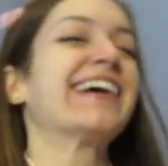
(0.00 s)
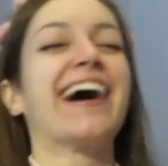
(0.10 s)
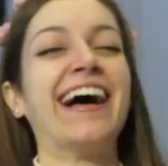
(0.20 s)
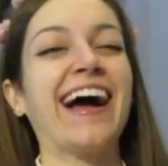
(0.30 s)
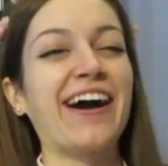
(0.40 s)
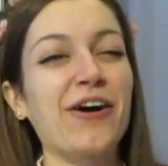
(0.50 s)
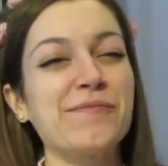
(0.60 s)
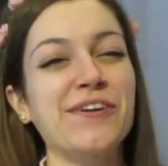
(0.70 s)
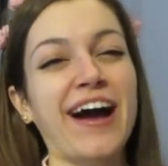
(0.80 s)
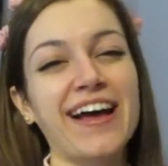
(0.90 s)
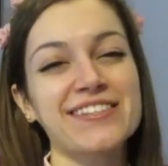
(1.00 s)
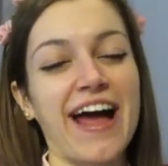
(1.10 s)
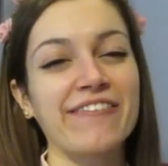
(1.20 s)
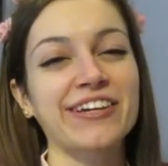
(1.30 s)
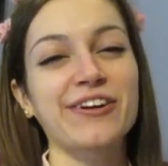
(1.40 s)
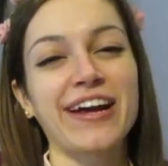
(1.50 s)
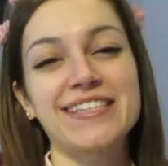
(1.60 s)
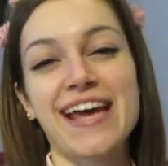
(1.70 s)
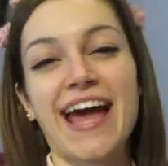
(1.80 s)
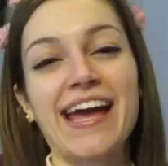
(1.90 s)
I hope you guys are having a great
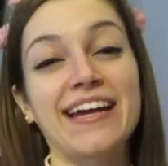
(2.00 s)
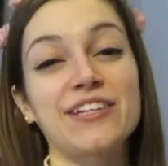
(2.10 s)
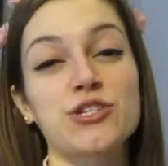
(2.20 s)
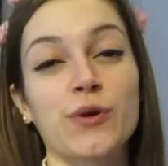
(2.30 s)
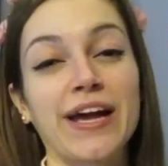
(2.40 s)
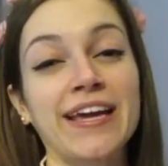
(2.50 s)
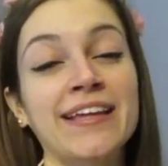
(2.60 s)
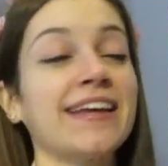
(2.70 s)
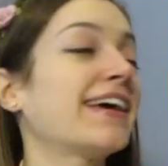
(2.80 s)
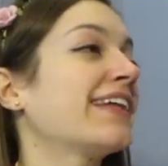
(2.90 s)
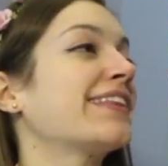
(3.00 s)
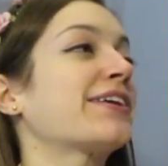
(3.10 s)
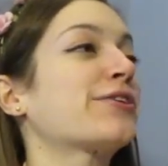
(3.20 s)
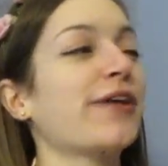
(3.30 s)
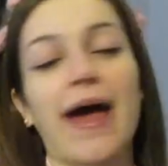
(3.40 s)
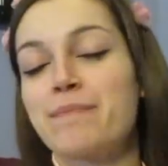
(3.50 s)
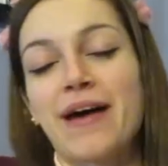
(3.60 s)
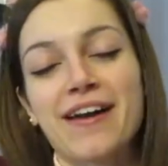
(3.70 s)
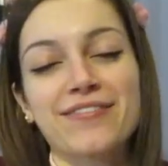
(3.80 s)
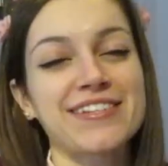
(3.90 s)
day and enjoying the crap
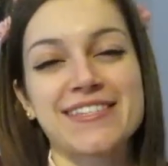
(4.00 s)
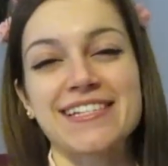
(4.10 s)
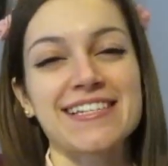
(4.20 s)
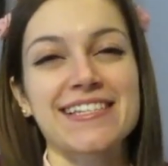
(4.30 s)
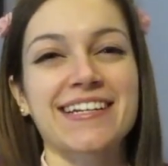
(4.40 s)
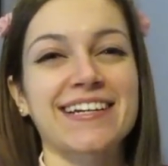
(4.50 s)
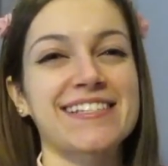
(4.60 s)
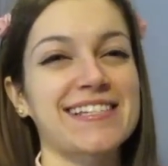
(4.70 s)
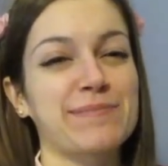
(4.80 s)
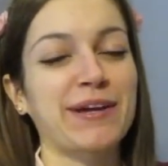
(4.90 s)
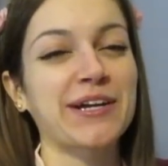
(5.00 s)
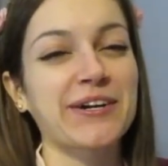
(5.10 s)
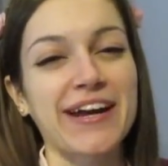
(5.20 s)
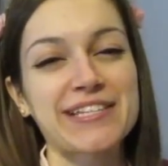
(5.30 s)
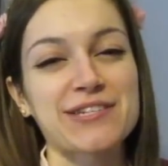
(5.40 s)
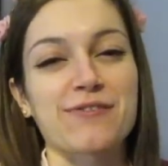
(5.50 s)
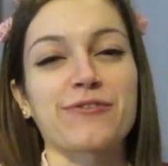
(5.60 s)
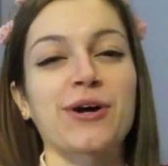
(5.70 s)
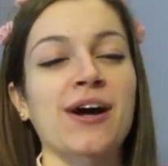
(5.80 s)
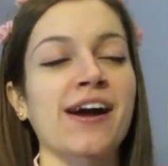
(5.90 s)
out of this season because it's been great so
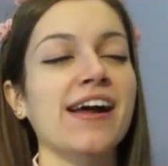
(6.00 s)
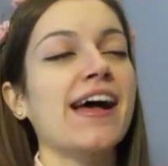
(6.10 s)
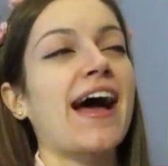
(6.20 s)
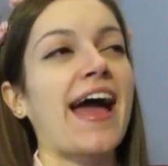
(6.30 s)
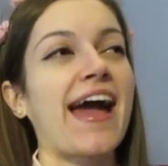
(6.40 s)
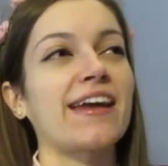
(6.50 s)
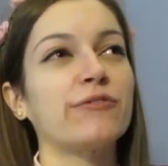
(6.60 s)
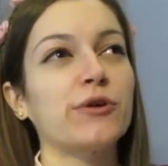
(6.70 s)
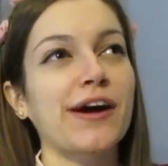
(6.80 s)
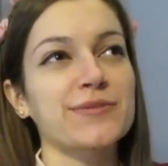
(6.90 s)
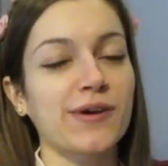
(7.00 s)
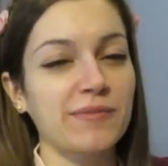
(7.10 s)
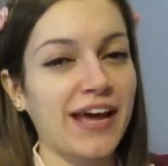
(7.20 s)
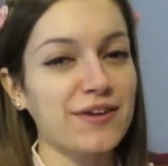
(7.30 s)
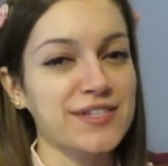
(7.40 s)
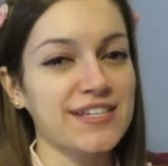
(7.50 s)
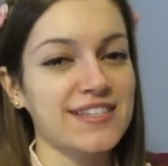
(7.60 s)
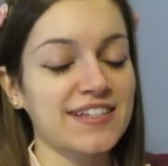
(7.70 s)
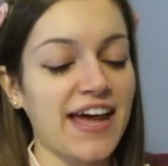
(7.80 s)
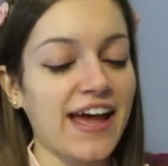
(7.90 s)
far. And if you guys want to be house guests
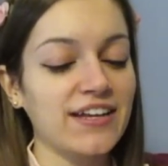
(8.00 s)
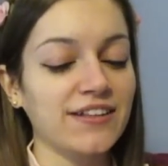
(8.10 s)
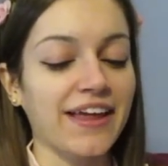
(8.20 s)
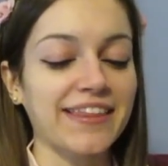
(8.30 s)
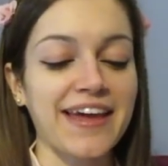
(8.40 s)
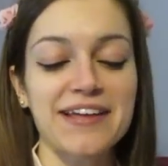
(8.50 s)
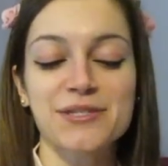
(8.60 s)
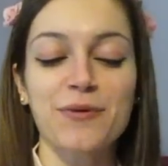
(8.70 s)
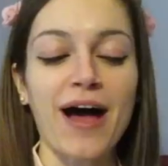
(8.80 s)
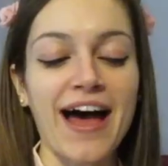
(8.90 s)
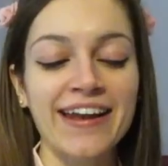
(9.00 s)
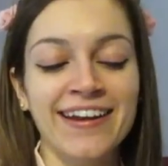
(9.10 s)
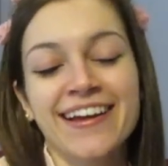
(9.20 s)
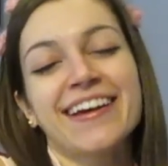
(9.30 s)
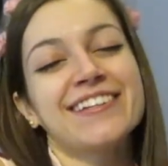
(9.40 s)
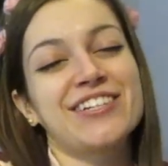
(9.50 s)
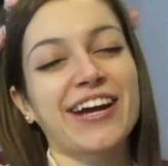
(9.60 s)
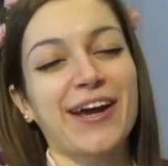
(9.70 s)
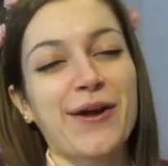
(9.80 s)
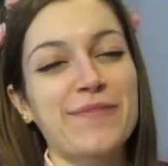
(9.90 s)
of the day, like the S Squad,
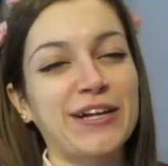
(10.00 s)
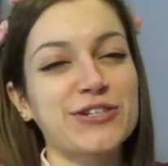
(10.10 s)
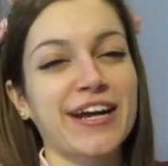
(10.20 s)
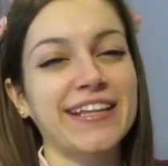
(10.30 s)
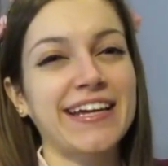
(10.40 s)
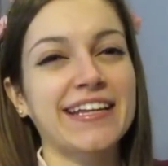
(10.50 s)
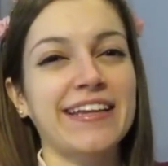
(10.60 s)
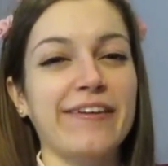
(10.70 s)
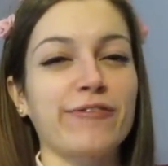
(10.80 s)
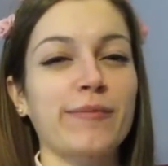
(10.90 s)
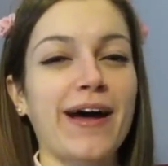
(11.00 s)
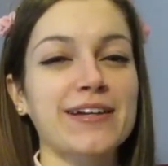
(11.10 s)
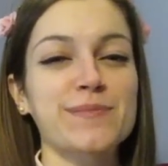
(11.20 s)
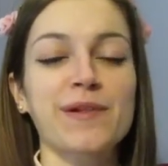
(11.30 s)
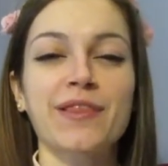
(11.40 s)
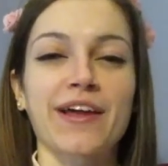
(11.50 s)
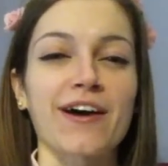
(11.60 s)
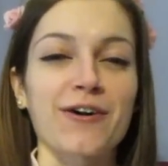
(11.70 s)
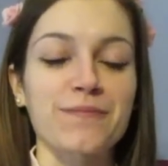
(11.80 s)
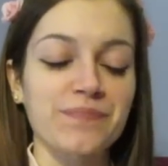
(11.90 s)
check out our Patreon link in the info box
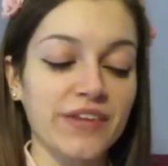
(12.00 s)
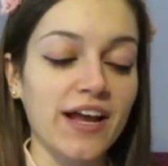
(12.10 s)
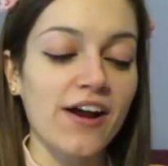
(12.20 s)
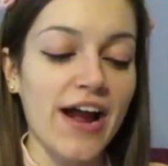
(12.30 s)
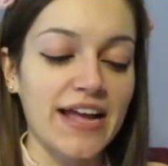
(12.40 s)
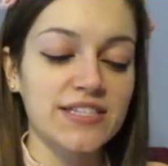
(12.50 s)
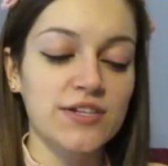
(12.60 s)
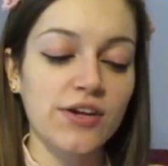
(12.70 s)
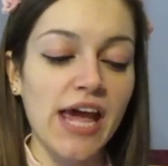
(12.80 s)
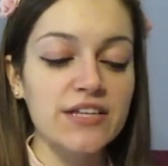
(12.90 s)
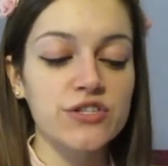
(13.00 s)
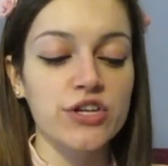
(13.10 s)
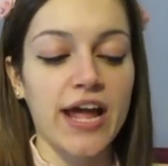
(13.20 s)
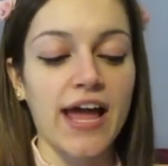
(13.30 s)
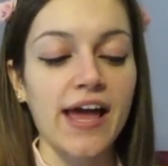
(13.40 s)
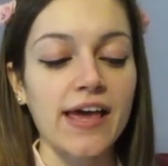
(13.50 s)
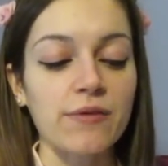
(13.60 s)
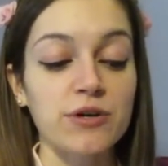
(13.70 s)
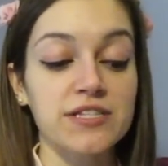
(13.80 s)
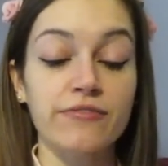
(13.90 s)
below. Alright, so
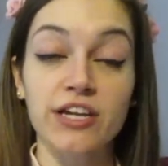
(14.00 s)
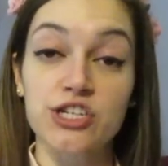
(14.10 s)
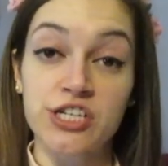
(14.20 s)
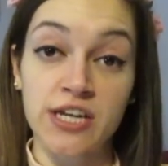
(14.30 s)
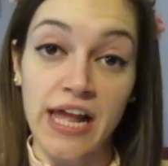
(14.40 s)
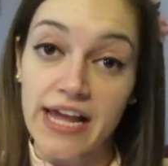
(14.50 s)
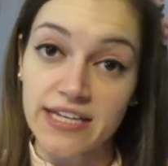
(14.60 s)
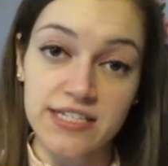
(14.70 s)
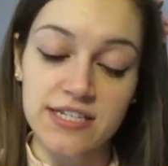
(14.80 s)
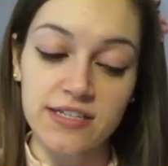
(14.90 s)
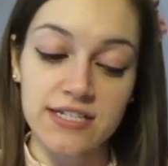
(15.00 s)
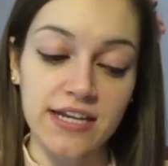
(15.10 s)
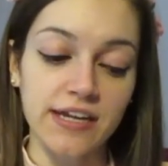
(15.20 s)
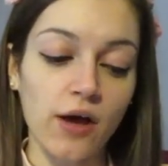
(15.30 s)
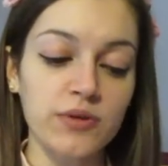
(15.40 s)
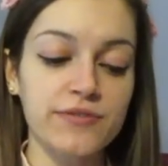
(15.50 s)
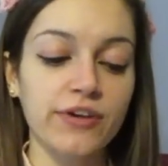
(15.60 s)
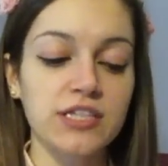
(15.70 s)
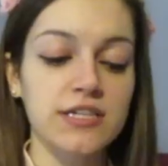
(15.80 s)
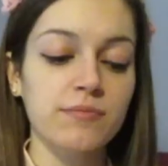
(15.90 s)
yesterday was eviction night. Danielle was
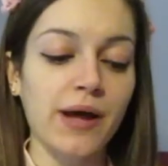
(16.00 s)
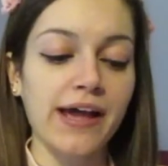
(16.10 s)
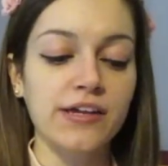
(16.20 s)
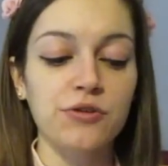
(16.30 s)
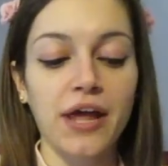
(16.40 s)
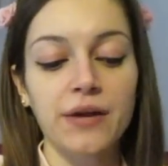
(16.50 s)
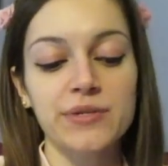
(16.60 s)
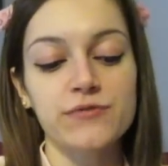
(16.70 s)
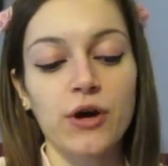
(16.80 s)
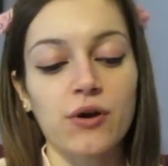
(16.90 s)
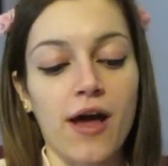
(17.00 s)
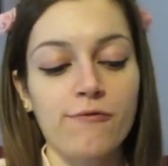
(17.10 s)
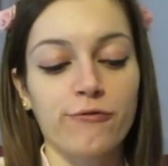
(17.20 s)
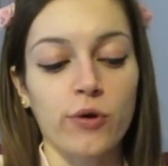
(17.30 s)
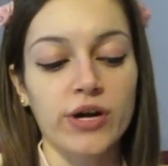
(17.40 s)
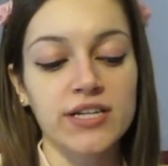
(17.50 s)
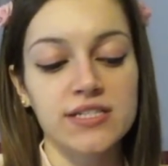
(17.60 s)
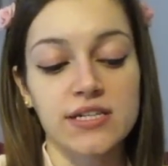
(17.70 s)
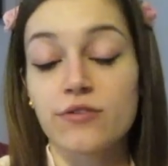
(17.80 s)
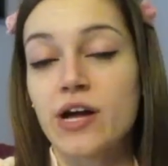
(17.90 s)
evicted by a unanimous vote of
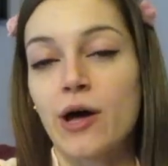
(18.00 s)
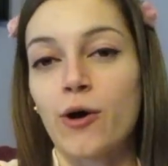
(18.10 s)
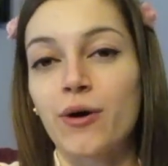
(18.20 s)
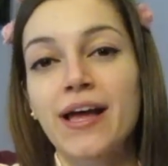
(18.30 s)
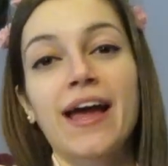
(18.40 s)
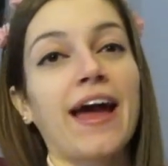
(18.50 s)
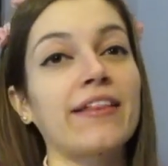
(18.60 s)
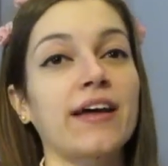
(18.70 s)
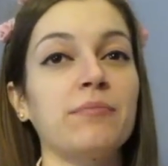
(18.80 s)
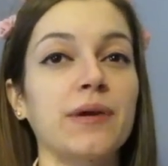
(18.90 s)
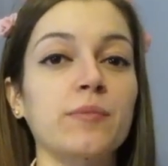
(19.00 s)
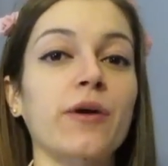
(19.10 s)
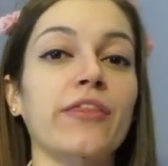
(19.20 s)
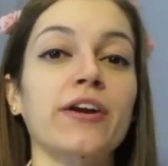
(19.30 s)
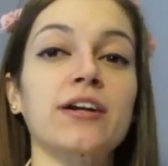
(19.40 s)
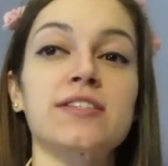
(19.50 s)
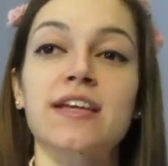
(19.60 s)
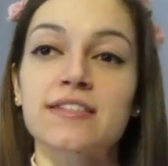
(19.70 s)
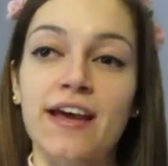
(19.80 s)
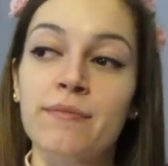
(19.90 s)
4-0. And then Big Brother
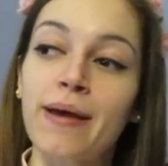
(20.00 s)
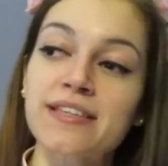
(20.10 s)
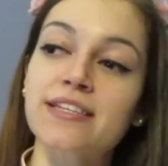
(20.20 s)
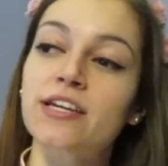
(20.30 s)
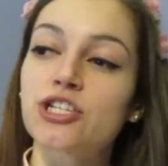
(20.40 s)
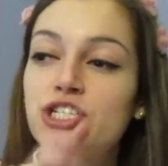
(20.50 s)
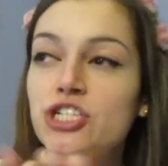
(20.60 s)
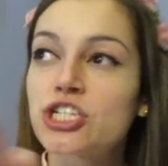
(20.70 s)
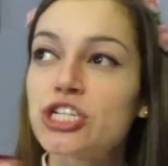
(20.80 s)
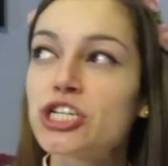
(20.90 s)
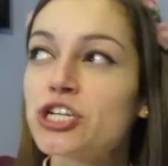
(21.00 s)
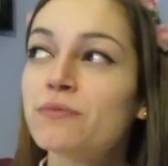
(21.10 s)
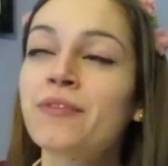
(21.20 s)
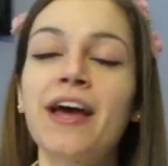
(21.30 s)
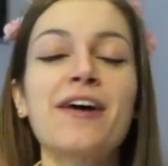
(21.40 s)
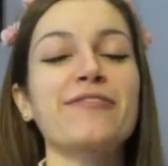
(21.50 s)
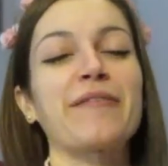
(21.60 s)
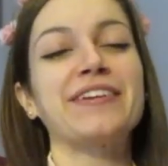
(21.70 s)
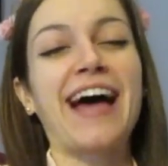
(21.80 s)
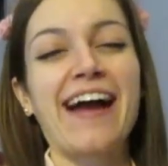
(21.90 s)
sent out a message
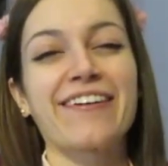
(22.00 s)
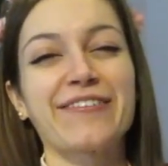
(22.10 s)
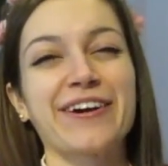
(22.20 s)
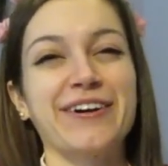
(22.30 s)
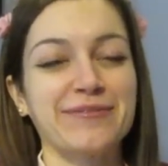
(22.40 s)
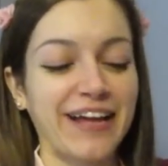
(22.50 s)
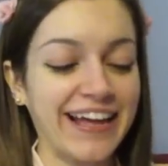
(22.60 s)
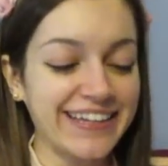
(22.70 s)
from the diary room.